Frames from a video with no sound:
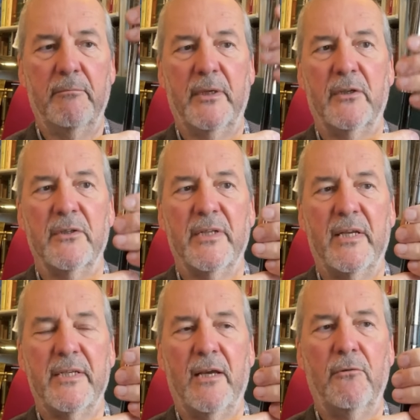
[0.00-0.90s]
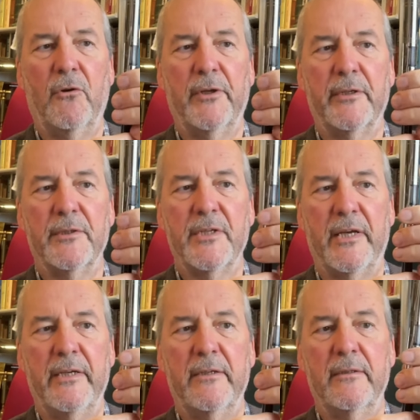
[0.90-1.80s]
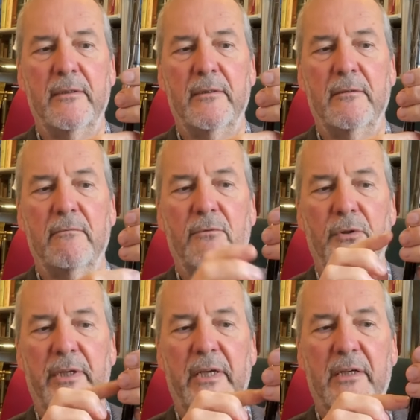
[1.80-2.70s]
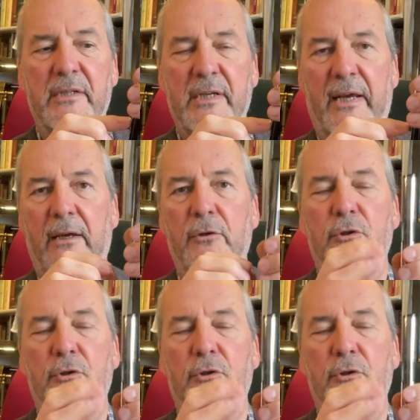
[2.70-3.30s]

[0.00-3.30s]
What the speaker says: because that's how long it'll take for the ink sac